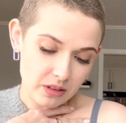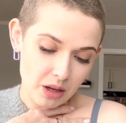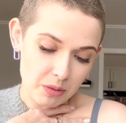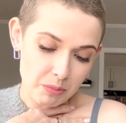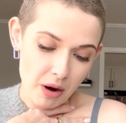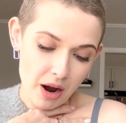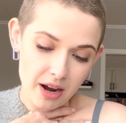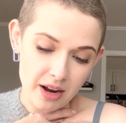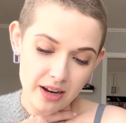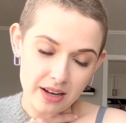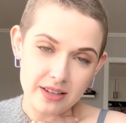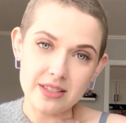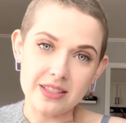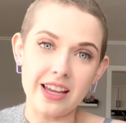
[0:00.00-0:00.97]

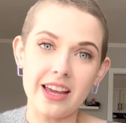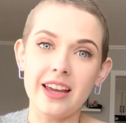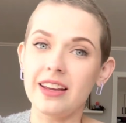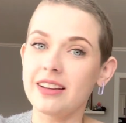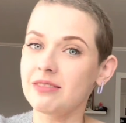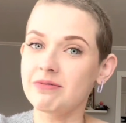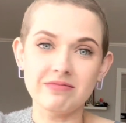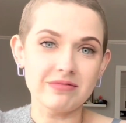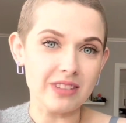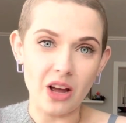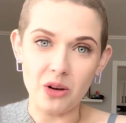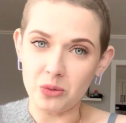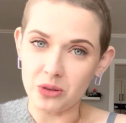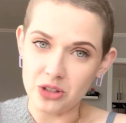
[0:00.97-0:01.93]
by saying,
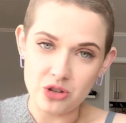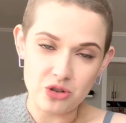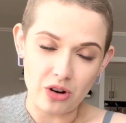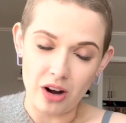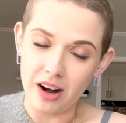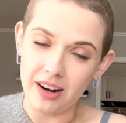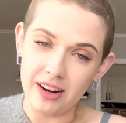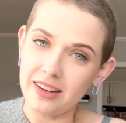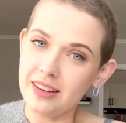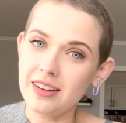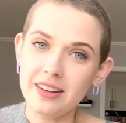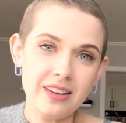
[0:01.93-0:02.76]
I want to try